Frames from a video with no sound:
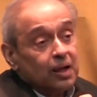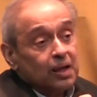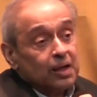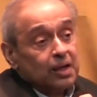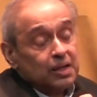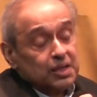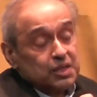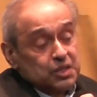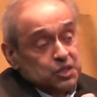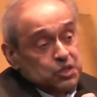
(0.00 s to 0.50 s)

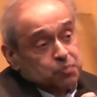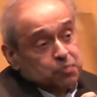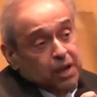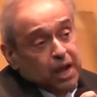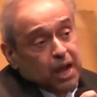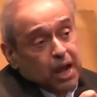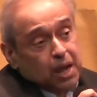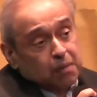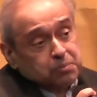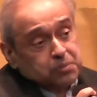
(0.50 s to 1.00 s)
it is
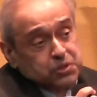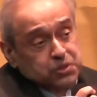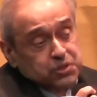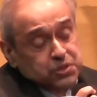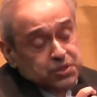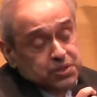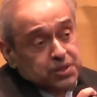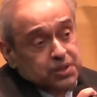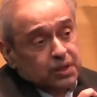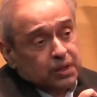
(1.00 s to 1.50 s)

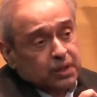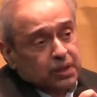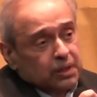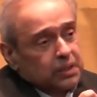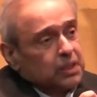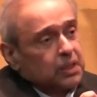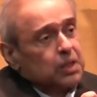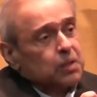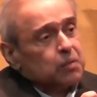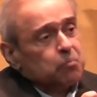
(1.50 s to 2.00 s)
perhaps a
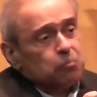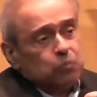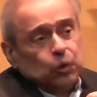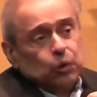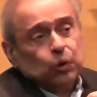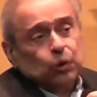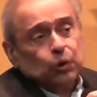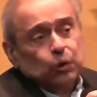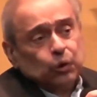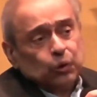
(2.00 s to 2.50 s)
little
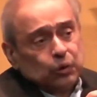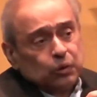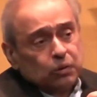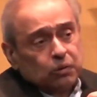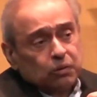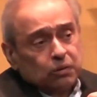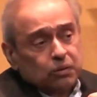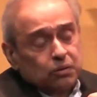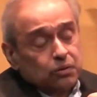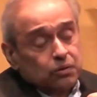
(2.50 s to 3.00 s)
more
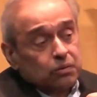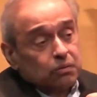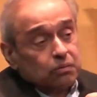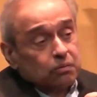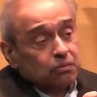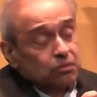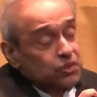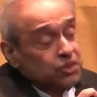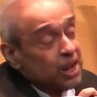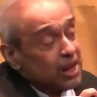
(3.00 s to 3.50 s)

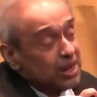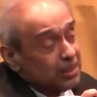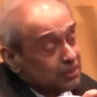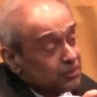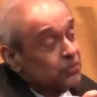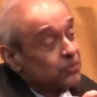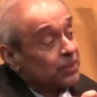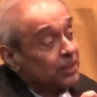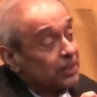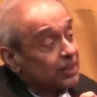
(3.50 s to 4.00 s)

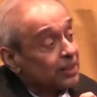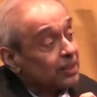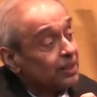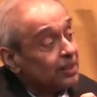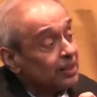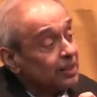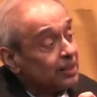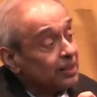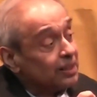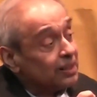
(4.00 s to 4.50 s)
challenging
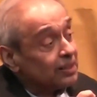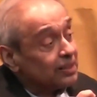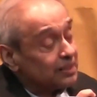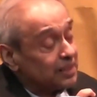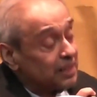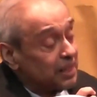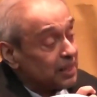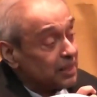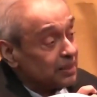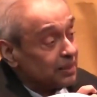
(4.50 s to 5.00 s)

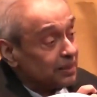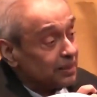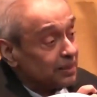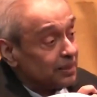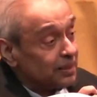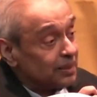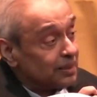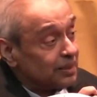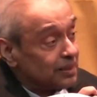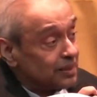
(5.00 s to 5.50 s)
than
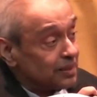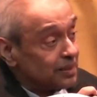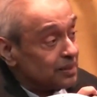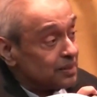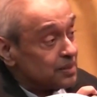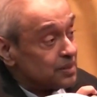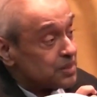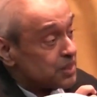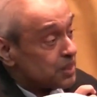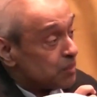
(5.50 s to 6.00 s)

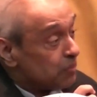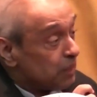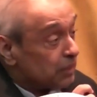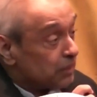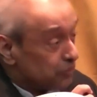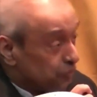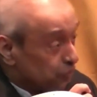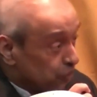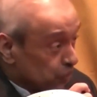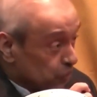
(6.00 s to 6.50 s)
in some
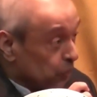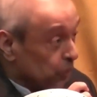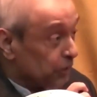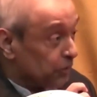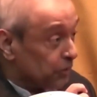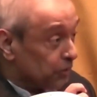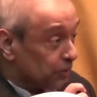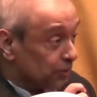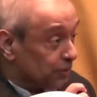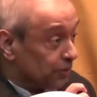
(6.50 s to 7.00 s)
other
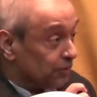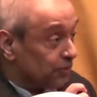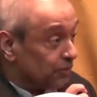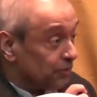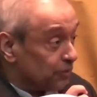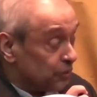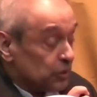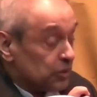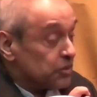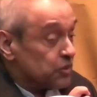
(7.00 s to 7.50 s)
situations,
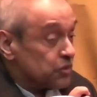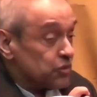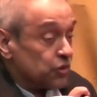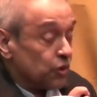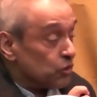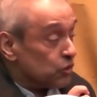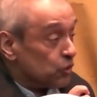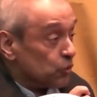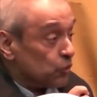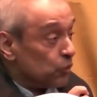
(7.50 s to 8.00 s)
though it is
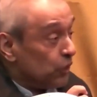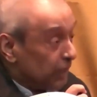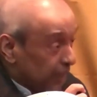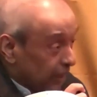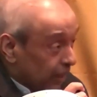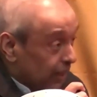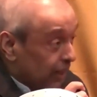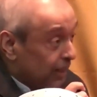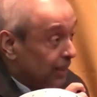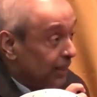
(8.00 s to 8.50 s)
not
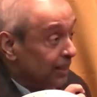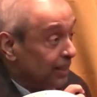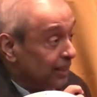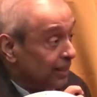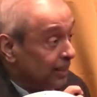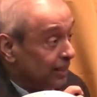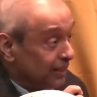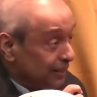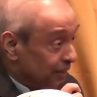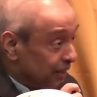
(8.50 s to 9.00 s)
unique
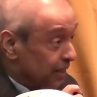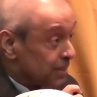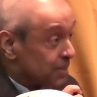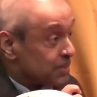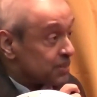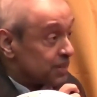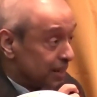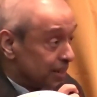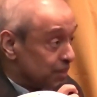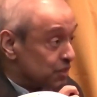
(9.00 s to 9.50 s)
in that
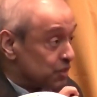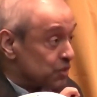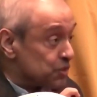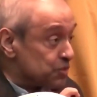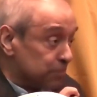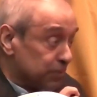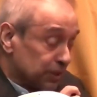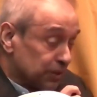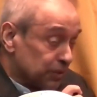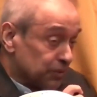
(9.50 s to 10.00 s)
sense,
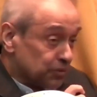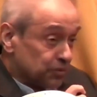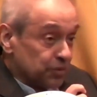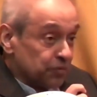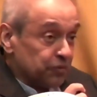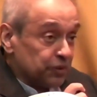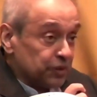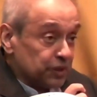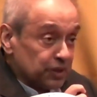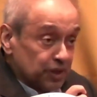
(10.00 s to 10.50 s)
because
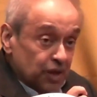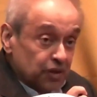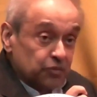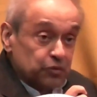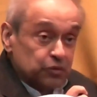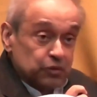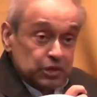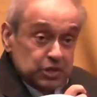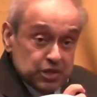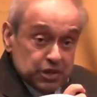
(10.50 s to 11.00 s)
different
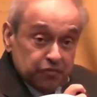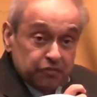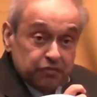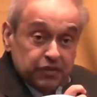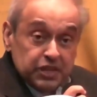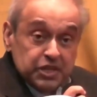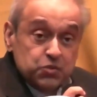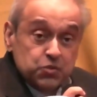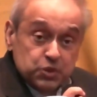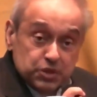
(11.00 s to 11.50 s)
countries are
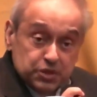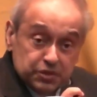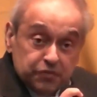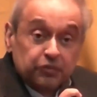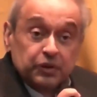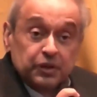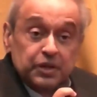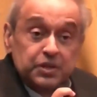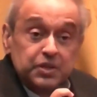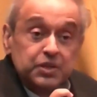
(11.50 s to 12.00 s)
faced with
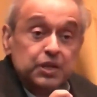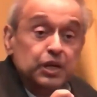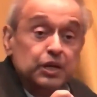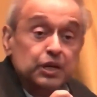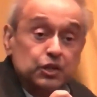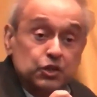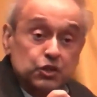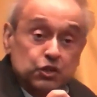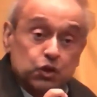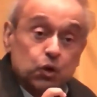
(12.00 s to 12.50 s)
different
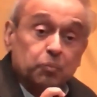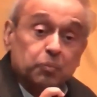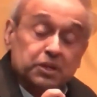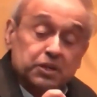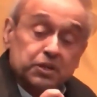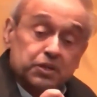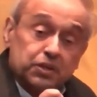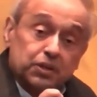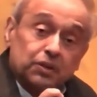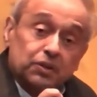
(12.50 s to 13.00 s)

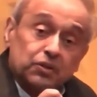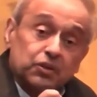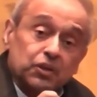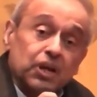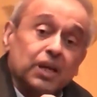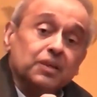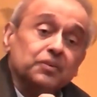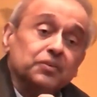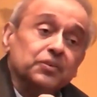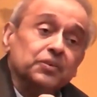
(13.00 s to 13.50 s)
geopolitical
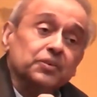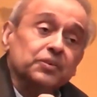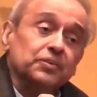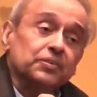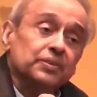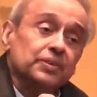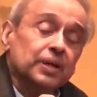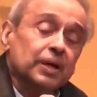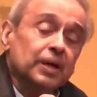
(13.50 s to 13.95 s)
challenges.